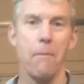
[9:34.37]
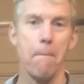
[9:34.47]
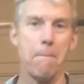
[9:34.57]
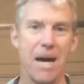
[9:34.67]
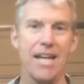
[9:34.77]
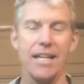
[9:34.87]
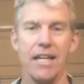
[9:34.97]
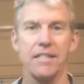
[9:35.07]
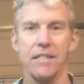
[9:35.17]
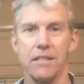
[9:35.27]
My
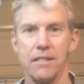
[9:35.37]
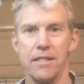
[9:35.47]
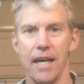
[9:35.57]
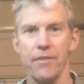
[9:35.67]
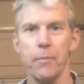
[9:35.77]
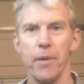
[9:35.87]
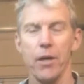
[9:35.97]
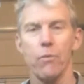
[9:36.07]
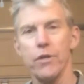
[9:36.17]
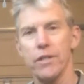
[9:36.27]
guess is that the
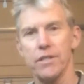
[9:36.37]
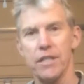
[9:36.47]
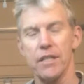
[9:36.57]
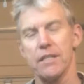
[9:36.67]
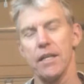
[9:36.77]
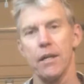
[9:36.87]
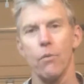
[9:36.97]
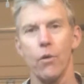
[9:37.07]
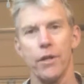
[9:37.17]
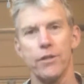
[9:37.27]
bare wood is going to take
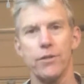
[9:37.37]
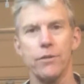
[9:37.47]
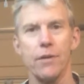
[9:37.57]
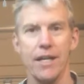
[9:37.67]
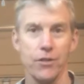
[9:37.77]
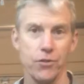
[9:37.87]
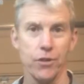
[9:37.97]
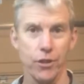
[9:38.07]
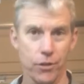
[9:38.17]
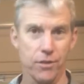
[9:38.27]
1 or 2 extra
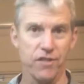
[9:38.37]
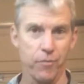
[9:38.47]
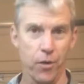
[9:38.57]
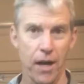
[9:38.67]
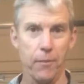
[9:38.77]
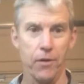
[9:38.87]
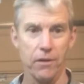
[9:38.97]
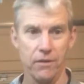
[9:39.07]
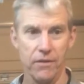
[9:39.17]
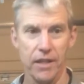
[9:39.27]
coats of primer
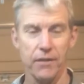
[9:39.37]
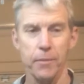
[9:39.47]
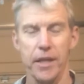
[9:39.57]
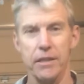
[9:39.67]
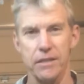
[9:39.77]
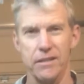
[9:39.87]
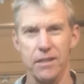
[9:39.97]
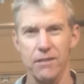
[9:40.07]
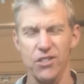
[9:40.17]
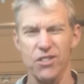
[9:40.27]
than the painted
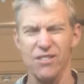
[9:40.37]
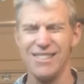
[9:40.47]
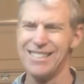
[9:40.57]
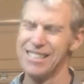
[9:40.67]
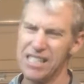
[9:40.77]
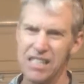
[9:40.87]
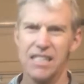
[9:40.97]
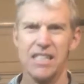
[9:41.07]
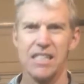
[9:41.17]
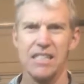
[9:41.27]
stuff. So
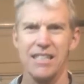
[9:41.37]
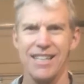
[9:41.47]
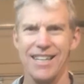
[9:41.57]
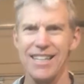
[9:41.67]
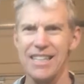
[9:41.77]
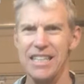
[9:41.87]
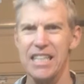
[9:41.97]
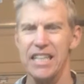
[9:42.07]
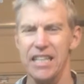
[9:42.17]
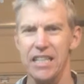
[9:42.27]
kind of
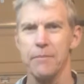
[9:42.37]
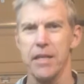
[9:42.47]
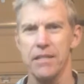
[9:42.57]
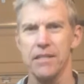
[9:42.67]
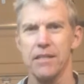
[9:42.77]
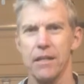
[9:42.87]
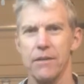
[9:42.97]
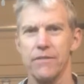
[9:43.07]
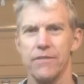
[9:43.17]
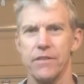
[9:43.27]
kicking
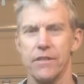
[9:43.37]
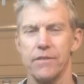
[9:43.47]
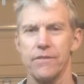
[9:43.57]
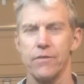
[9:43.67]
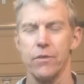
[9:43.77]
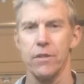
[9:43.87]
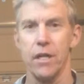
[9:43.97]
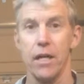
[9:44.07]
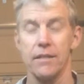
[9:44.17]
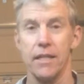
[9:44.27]
myself for
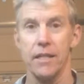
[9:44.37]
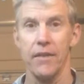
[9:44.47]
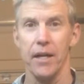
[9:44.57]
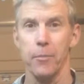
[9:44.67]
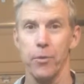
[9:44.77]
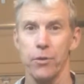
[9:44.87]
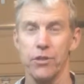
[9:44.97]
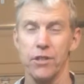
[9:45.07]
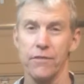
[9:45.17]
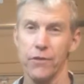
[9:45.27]
not taking that
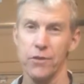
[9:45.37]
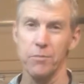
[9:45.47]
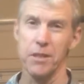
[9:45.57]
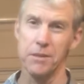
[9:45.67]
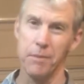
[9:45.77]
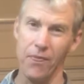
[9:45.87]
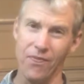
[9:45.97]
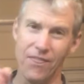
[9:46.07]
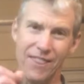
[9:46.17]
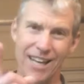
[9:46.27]
approach in the first place, but
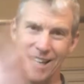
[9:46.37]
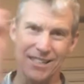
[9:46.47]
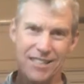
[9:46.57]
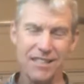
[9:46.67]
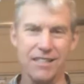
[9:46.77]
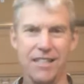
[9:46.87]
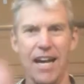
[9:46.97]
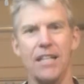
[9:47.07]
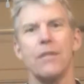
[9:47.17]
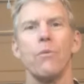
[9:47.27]
that is
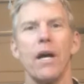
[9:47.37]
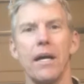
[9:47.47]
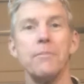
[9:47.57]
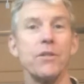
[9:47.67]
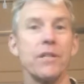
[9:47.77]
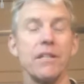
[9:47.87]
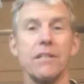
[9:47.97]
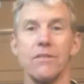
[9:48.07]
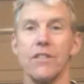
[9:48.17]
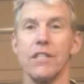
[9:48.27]
exactly why I'm doing
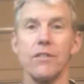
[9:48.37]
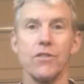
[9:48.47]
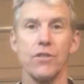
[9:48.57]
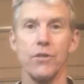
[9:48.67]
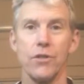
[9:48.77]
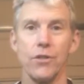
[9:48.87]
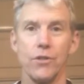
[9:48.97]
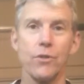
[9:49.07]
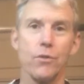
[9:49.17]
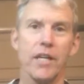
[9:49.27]
these videos, so
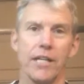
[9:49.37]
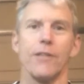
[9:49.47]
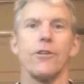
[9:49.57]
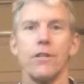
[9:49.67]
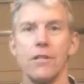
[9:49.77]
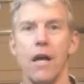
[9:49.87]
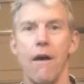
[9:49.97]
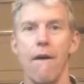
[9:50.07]
you can learn